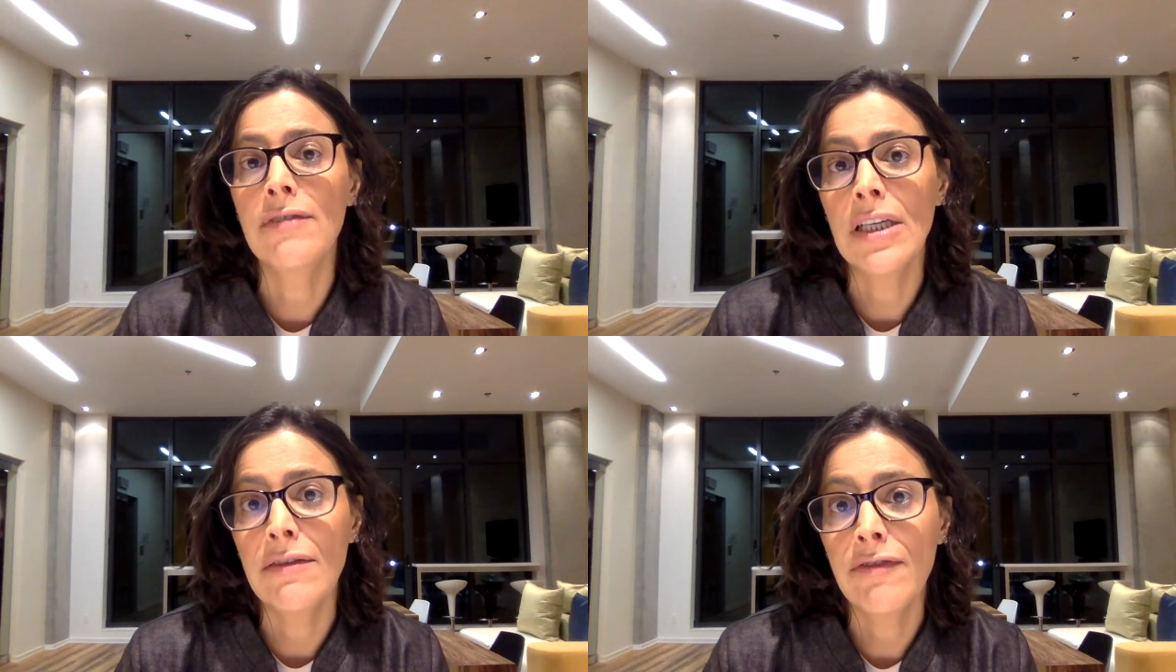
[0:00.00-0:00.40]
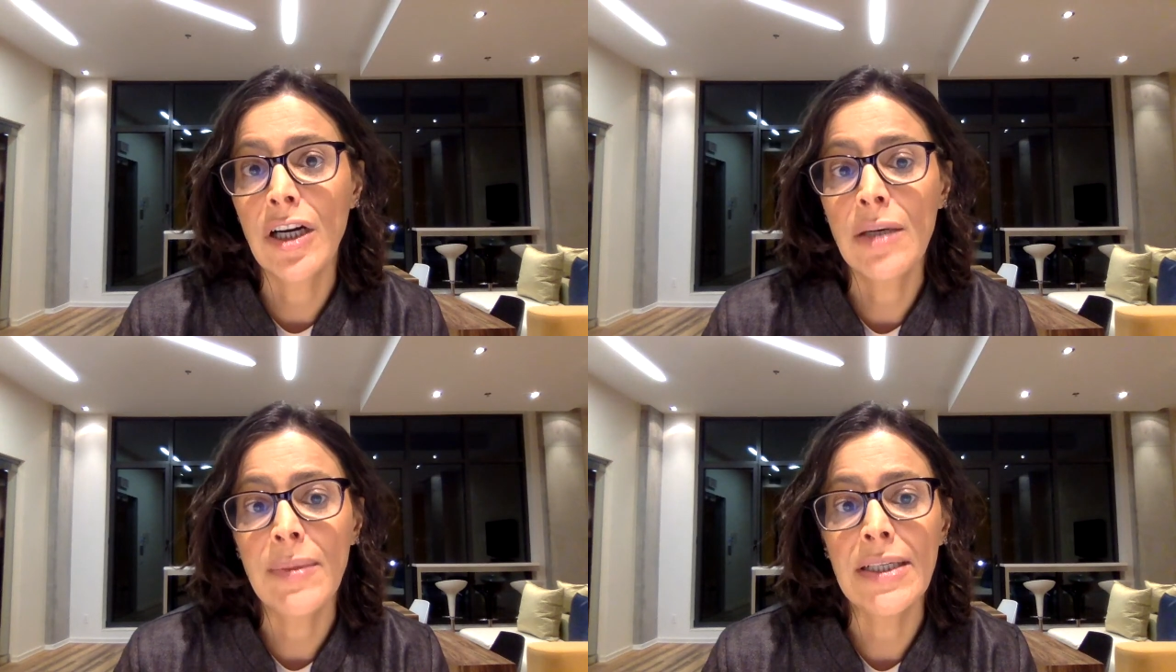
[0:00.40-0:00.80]
the
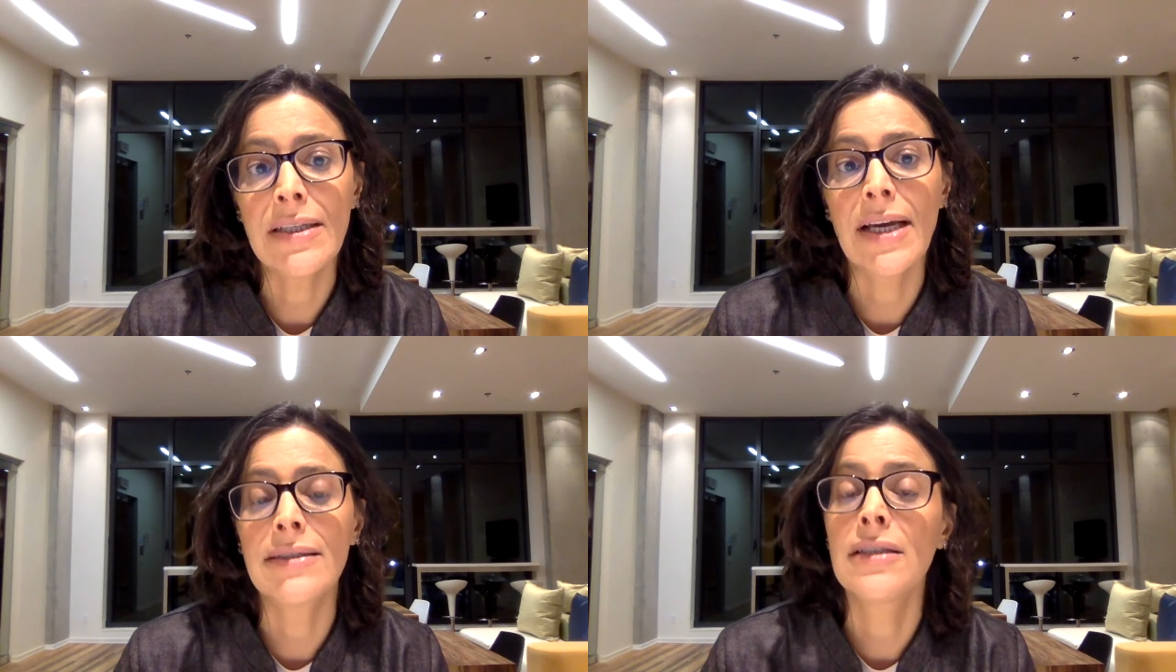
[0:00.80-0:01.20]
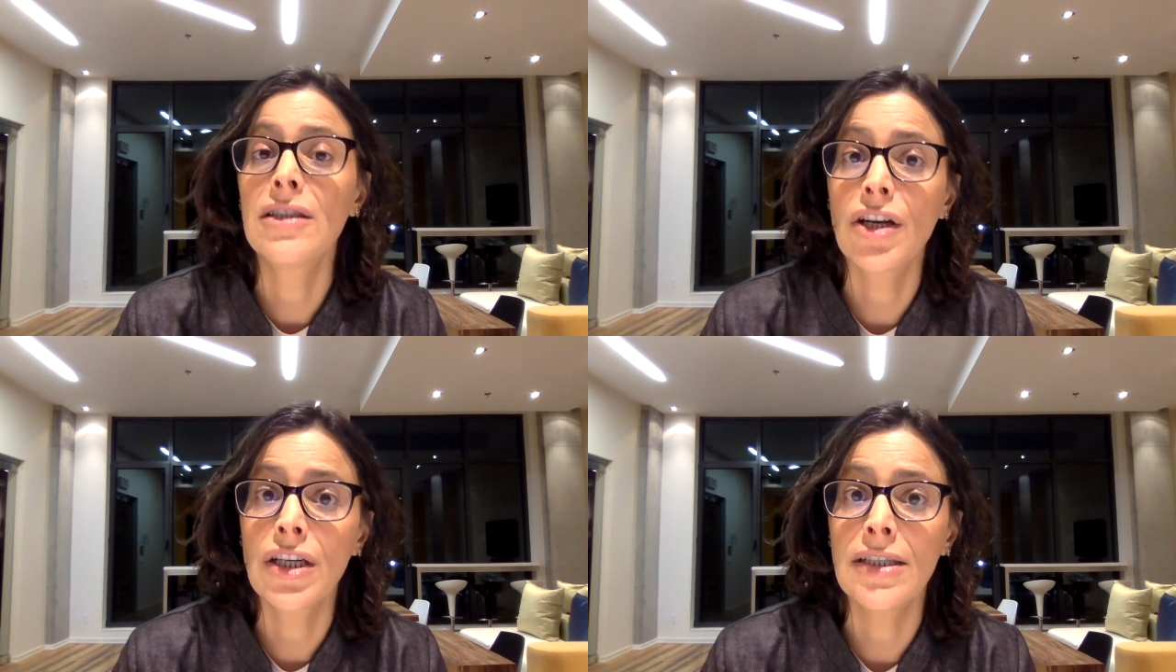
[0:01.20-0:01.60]
environment as a
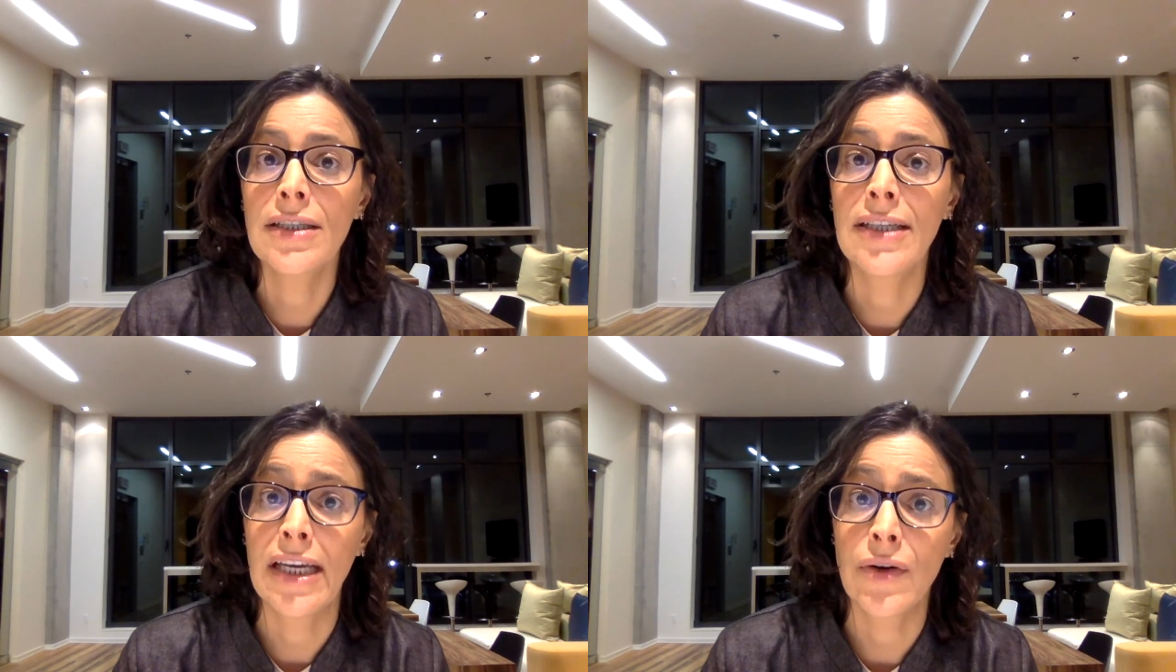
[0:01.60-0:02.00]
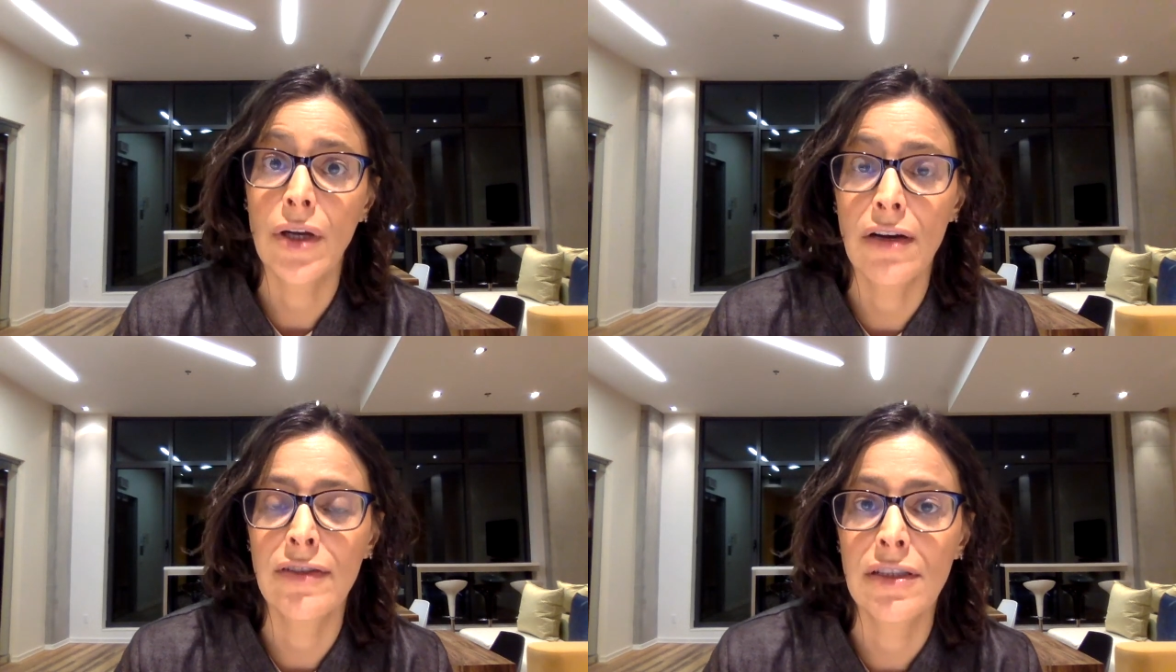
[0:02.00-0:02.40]
targeted
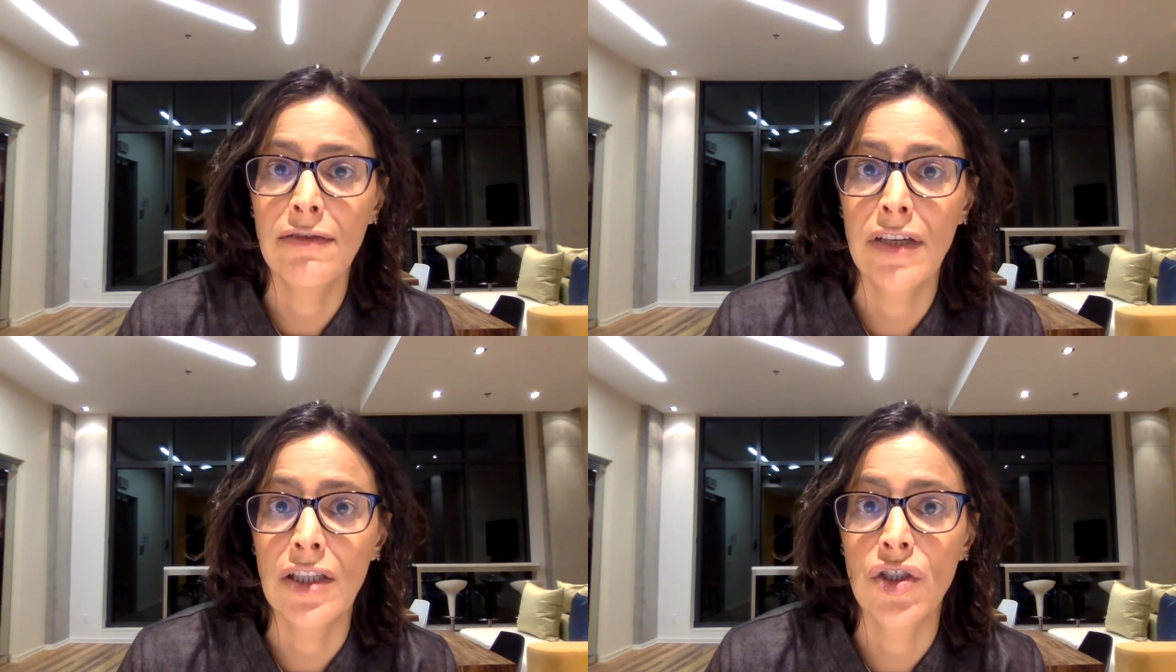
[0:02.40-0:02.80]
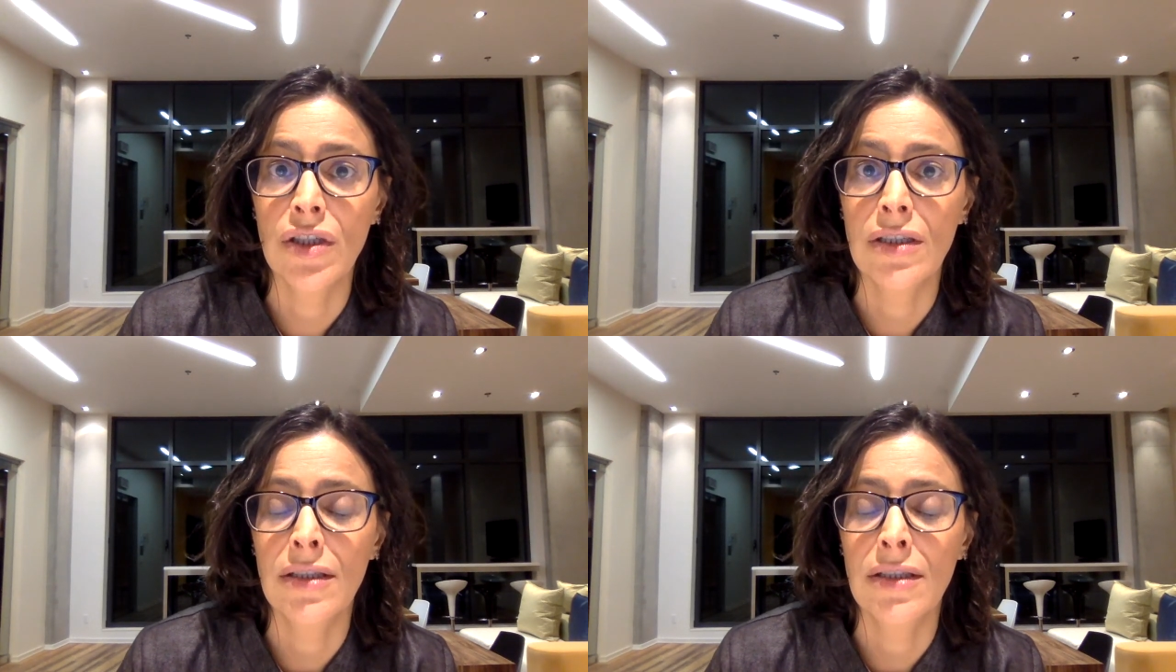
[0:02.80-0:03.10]
area of intervention.